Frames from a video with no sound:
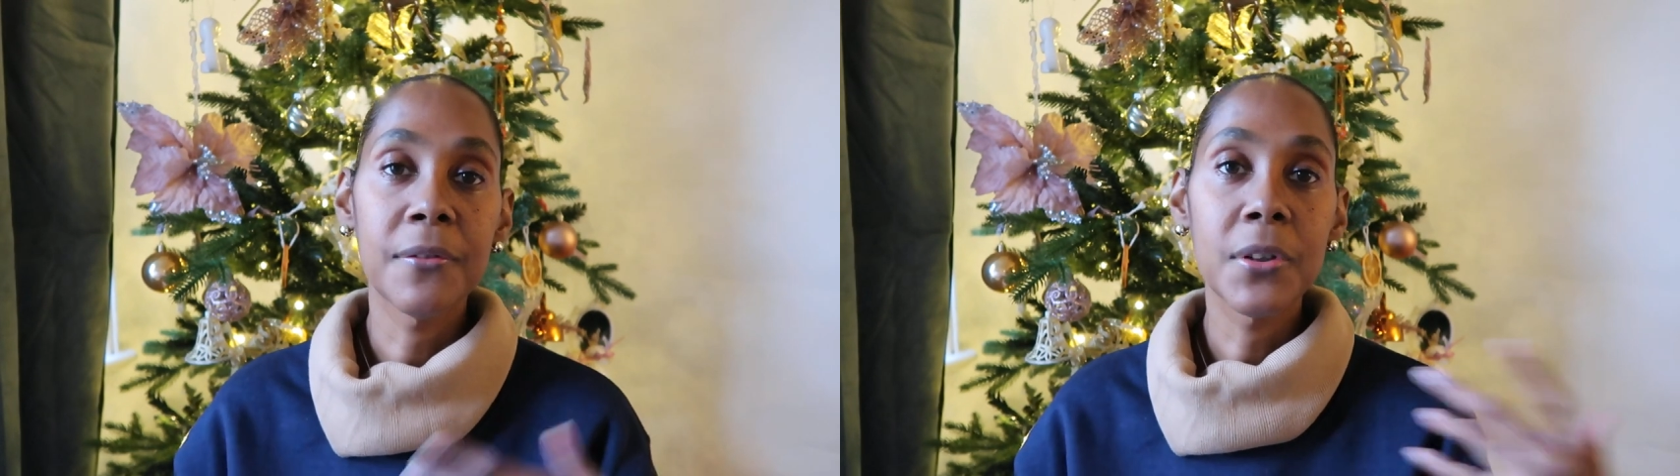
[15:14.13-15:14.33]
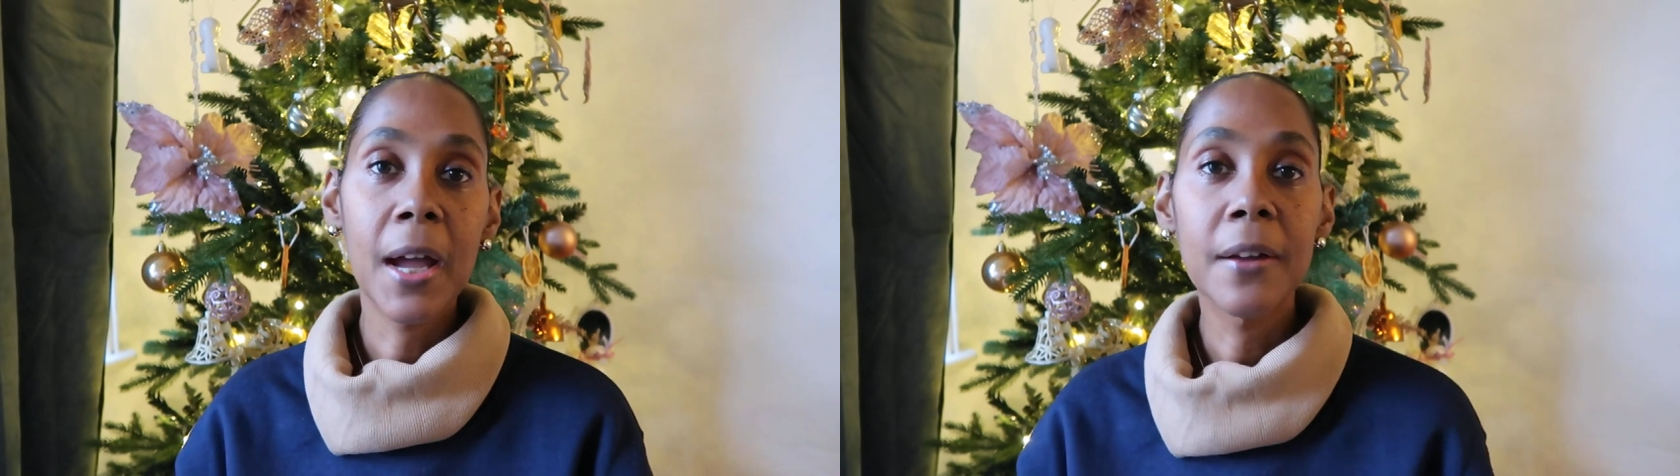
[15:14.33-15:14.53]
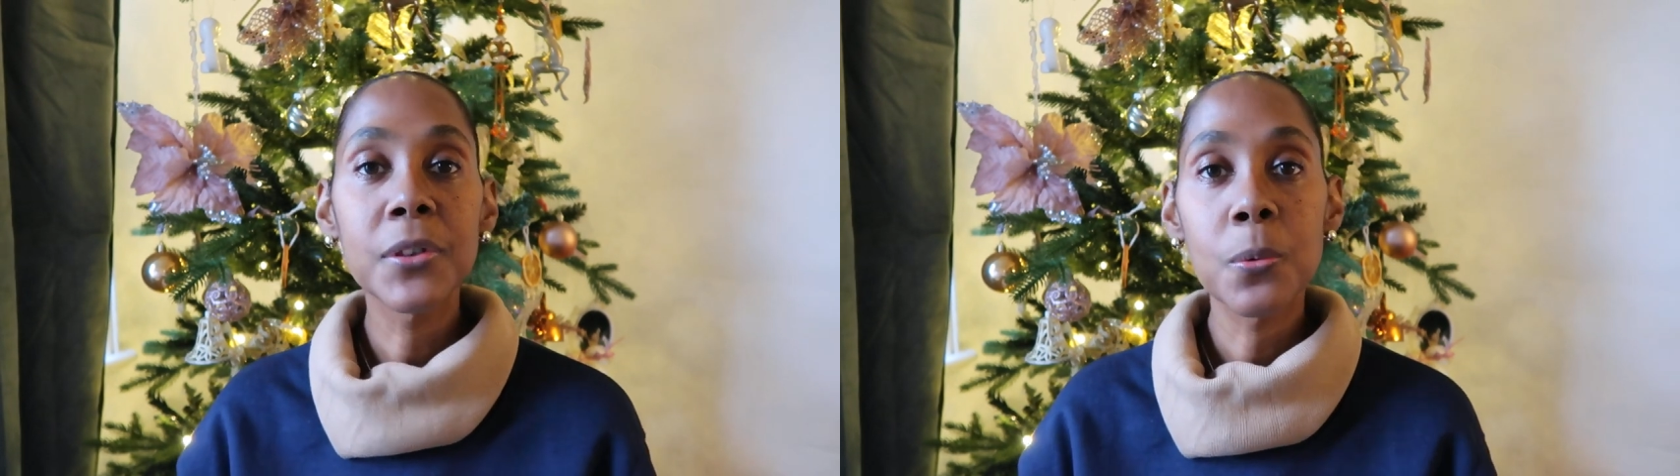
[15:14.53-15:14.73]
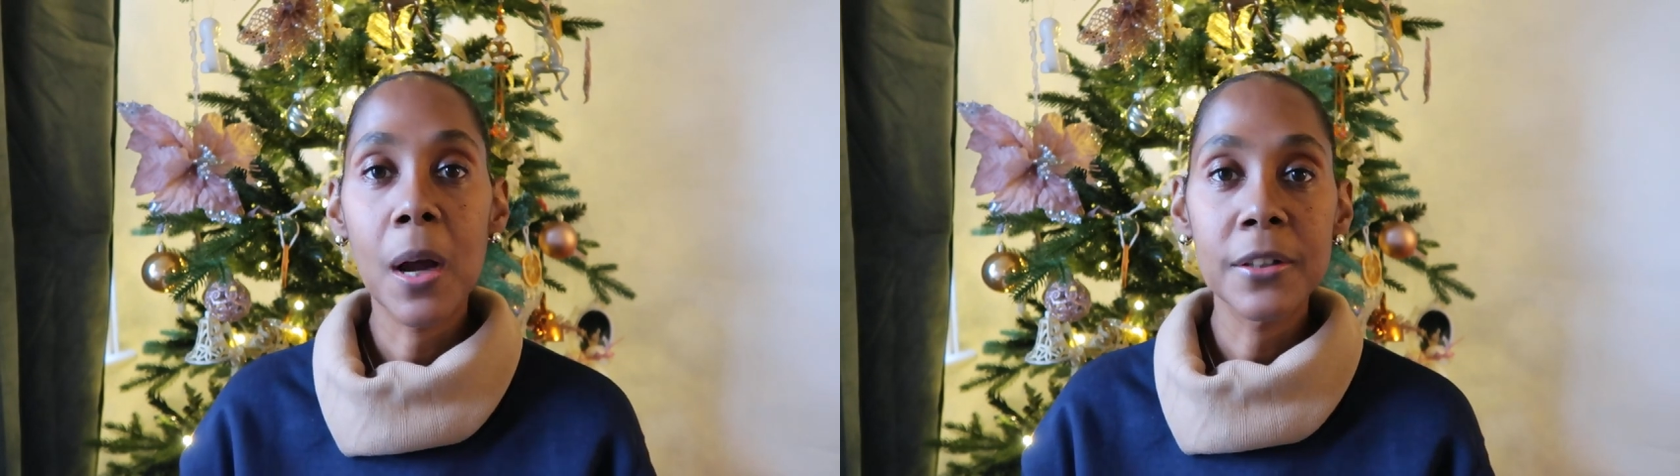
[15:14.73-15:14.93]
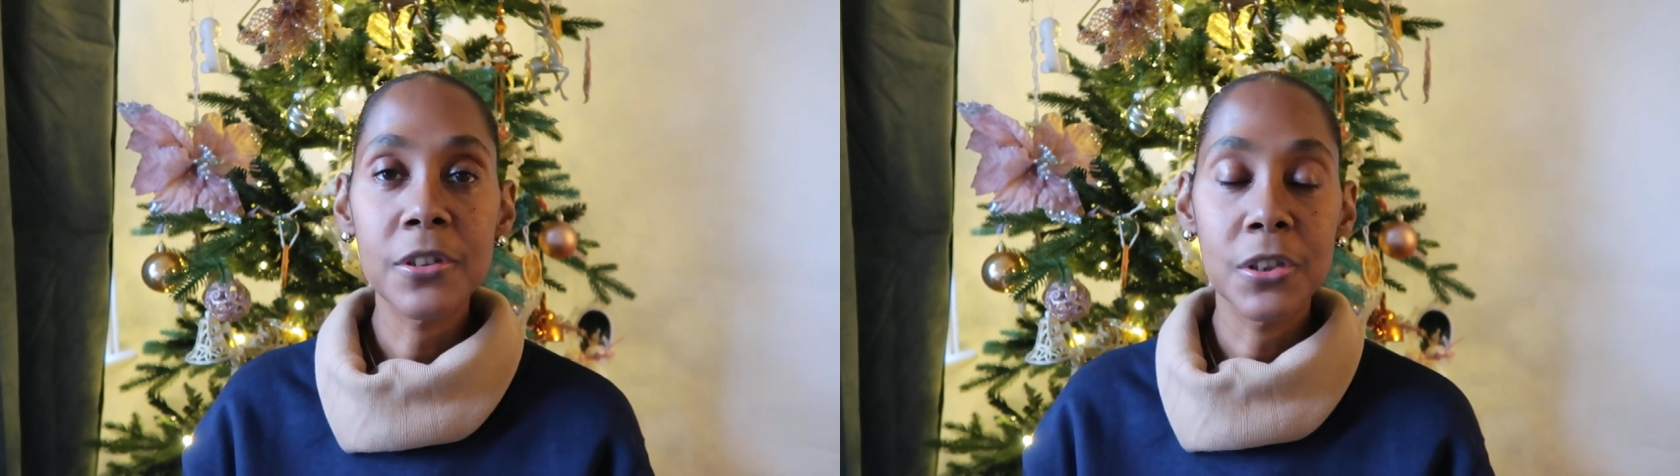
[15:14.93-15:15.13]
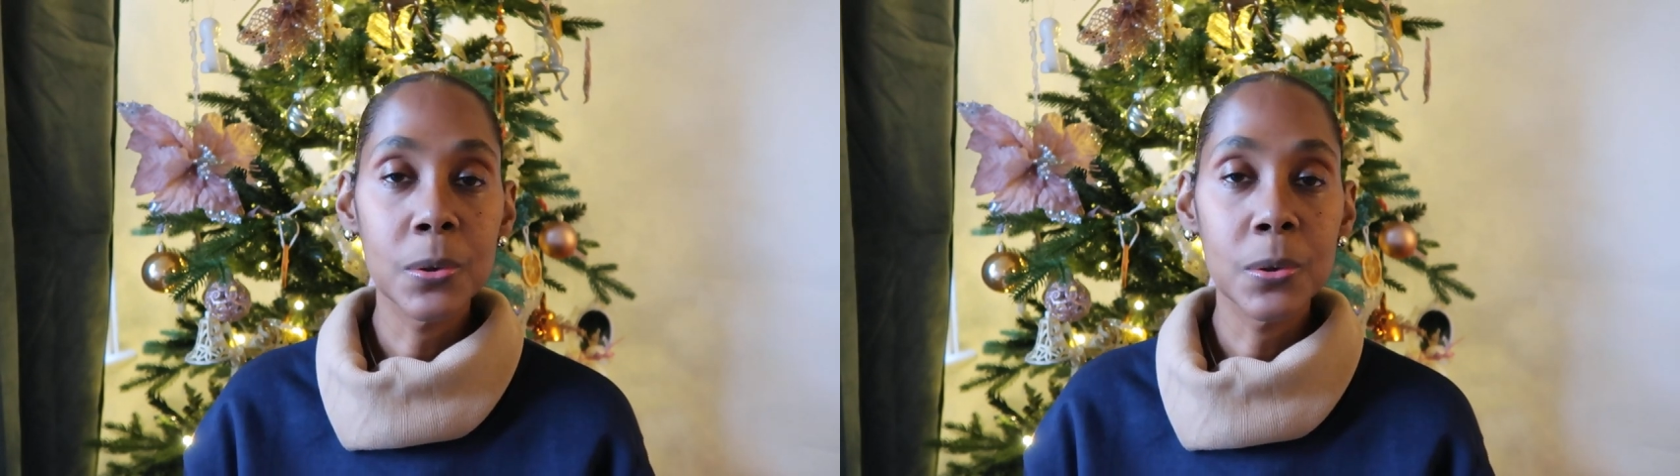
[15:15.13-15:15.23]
If you have to watch